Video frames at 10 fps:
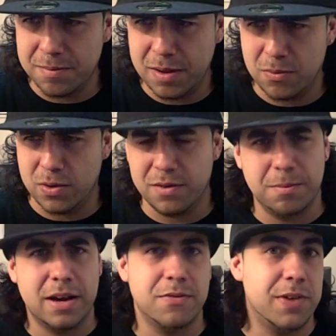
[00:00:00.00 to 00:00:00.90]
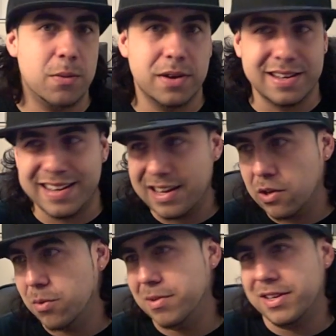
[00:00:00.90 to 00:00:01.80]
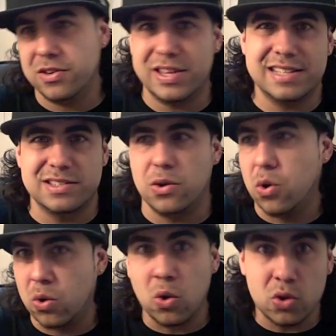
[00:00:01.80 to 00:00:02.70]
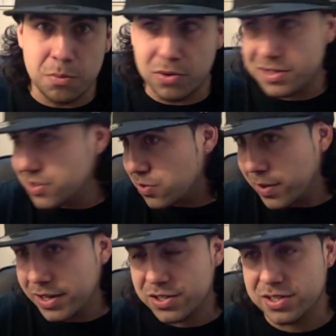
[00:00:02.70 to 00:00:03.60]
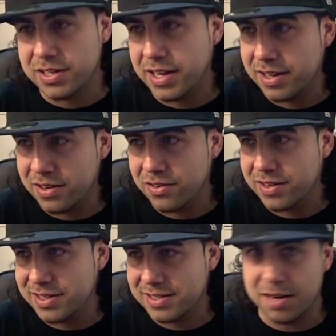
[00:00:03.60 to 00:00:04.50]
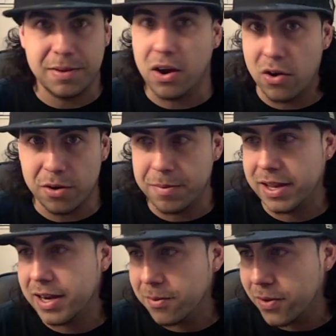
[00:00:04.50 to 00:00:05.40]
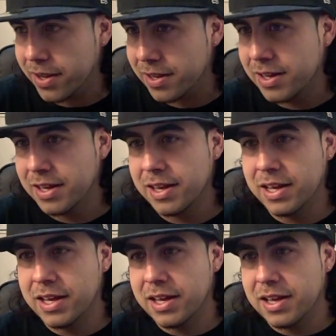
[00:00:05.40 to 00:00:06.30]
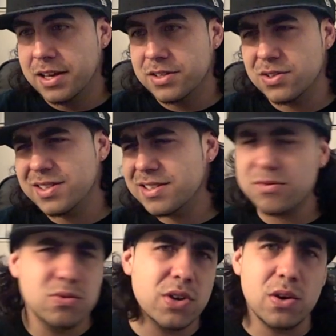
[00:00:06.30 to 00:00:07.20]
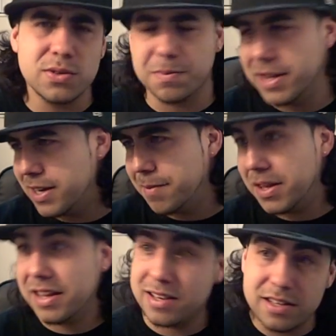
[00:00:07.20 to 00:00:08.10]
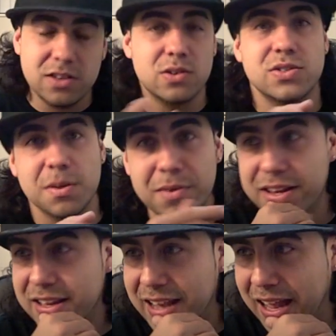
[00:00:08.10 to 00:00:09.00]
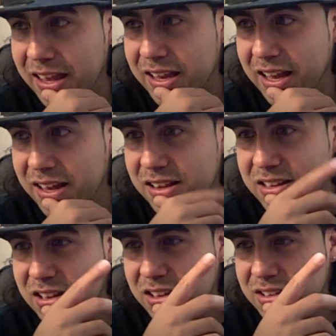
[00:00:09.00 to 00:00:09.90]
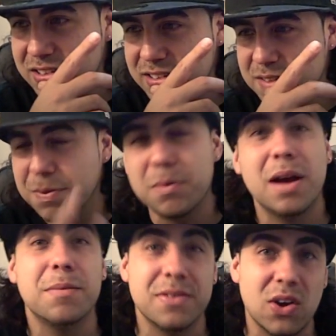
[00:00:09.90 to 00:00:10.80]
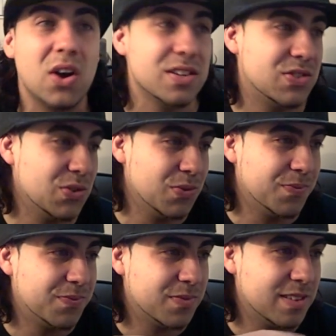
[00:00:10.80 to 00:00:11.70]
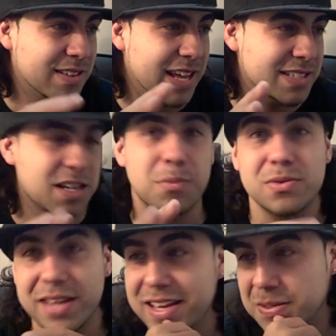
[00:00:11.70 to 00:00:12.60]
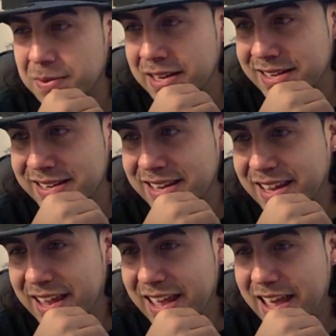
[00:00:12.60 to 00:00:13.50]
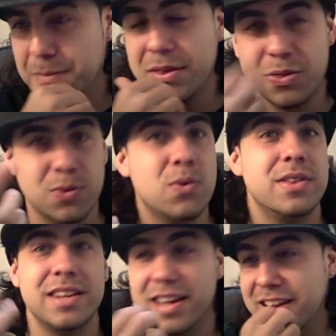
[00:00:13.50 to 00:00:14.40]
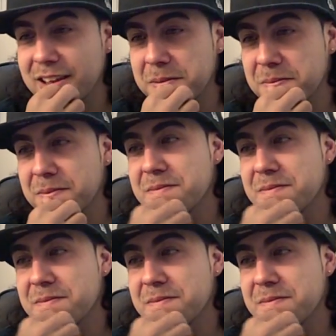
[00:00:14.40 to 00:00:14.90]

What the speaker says: maybe what about a fight with Canelo? But, you know, that's the whole Golden Boy situation that, you know, that's going to be hard to make anyway. So who knows, man? I mean, and, you know, some people I've been talking to in the last couple of days, man, have been throwing the name